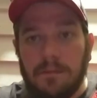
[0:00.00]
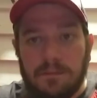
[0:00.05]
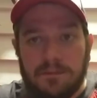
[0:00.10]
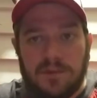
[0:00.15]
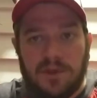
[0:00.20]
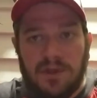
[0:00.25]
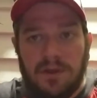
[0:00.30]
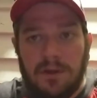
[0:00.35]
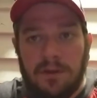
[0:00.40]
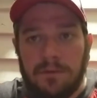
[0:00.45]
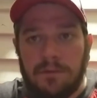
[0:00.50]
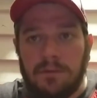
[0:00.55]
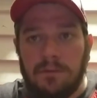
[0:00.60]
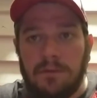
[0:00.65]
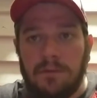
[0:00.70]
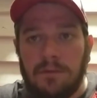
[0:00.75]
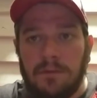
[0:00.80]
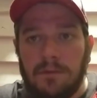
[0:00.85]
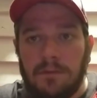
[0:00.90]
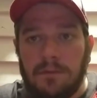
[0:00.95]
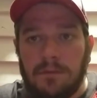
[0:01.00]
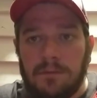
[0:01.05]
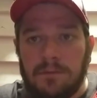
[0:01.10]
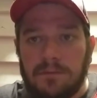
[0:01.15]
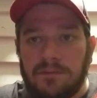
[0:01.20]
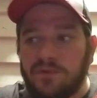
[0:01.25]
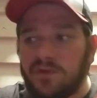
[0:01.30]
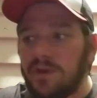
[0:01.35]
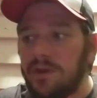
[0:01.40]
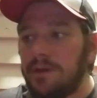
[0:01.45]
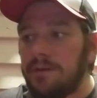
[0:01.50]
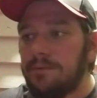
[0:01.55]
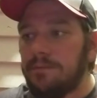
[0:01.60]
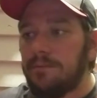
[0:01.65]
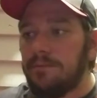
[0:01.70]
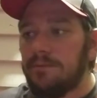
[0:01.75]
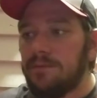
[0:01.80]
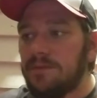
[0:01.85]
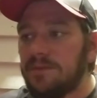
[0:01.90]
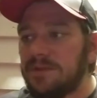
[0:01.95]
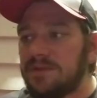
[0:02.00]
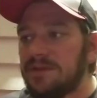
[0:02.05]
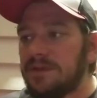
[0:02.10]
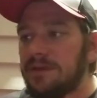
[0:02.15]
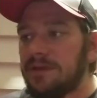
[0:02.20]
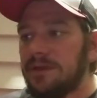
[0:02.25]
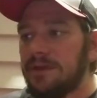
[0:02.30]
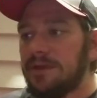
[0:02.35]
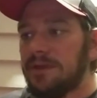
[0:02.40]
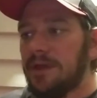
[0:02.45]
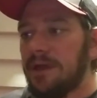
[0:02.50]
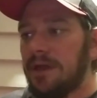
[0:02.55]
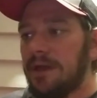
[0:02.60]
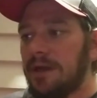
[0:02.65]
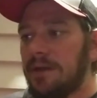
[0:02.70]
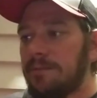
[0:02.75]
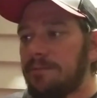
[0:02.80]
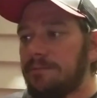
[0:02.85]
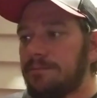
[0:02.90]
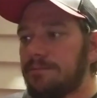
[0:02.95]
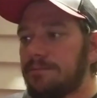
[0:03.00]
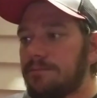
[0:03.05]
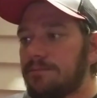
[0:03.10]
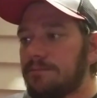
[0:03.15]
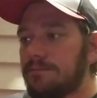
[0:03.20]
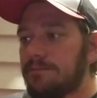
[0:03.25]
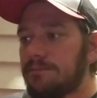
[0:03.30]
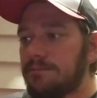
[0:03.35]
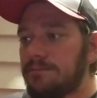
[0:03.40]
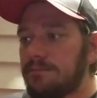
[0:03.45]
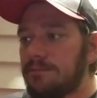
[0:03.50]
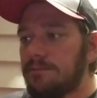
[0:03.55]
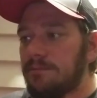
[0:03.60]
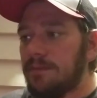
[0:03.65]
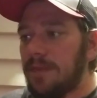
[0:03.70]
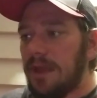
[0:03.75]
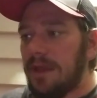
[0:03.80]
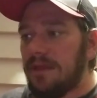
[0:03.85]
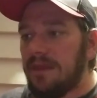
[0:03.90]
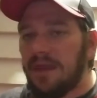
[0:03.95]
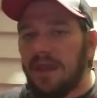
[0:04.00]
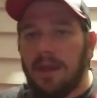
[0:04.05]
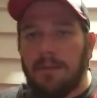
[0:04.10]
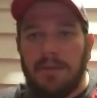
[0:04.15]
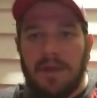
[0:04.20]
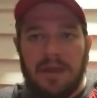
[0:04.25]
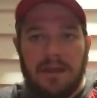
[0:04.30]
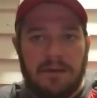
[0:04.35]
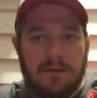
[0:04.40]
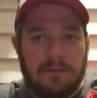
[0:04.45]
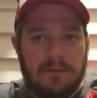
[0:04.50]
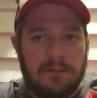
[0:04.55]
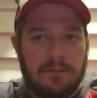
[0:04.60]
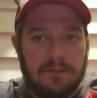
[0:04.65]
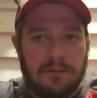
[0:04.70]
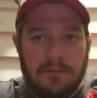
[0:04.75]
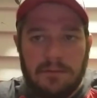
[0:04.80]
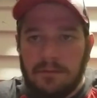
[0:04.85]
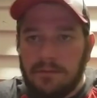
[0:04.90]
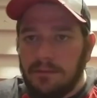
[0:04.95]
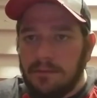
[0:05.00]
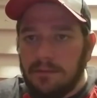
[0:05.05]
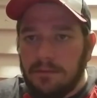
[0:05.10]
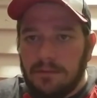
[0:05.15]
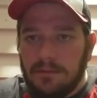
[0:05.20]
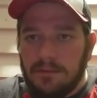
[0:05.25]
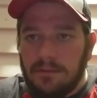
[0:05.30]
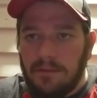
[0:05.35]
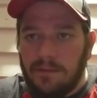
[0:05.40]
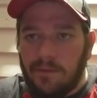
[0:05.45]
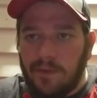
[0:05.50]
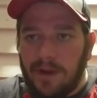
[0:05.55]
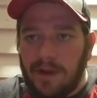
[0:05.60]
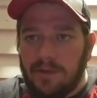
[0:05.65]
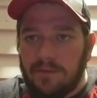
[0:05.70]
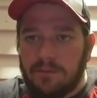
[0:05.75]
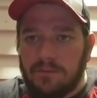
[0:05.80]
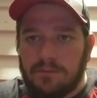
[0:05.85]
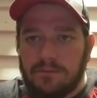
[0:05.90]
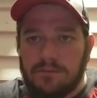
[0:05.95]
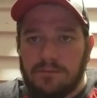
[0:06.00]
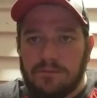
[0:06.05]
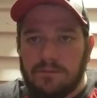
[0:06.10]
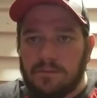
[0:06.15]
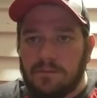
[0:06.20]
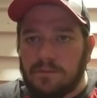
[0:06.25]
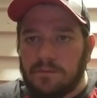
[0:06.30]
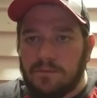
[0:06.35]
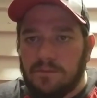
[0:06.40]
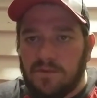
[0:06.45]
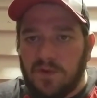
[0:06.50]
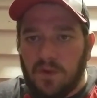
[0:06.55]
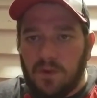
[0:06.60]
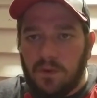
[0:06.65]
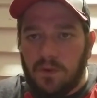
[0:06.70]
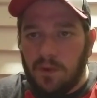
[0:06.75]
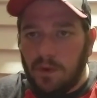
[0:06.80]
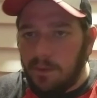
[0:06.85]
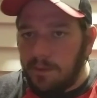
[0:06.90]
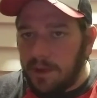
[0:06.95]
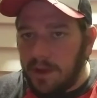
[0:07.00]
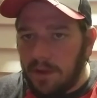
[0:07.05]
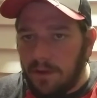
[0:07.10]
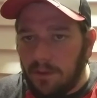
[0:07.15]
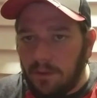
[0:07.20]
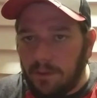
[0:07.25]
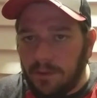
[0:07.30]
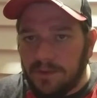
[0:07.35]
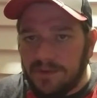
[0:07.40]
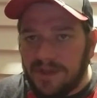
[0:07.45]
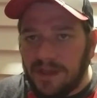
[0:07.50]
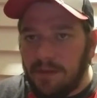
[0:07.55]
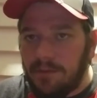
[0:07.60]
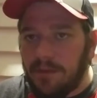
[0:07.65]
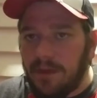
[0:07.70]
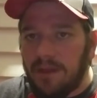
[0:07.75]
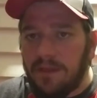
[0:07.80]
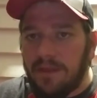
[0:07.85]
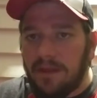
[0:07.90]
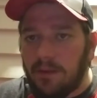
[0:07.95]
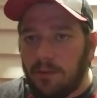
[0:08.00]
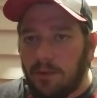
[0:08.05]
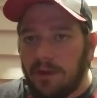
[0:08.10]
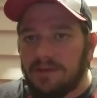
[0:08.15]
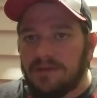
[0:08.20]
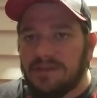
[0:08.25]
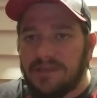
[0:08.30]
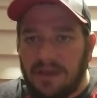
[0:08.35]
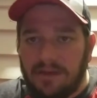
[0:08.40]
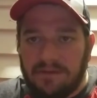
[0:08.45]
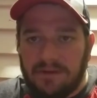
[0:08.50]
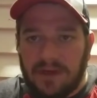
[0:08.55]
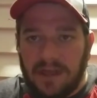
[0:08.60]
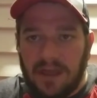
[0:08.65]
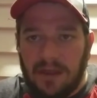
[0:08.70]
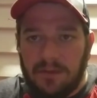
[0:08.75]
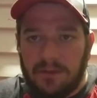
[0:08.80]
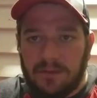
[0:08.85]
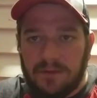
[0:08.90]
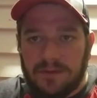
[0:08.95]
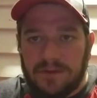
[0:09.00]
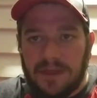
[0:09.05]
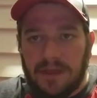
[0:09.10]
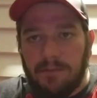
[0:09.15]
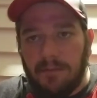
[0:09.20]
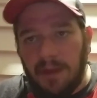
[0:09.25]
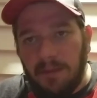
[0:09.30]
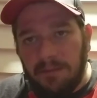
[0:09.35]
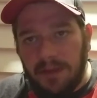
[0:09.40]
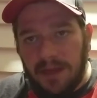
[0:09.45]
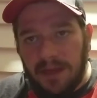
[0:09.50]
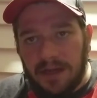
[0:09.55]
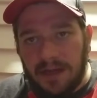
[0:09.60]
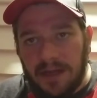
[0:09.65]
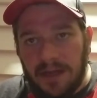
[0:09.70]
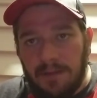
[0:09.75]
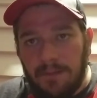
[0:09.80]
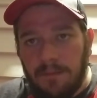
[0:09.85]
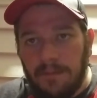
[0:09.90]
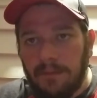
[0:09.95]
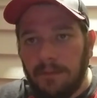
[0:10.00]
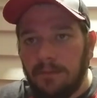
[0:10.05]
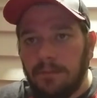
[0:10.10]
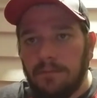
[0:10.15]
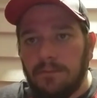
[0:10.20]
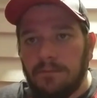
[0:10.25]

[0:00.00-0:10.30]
it's good. It's good. It's a good, I think I paid around, don't quote me 100%, but I think around $7 at my B&M.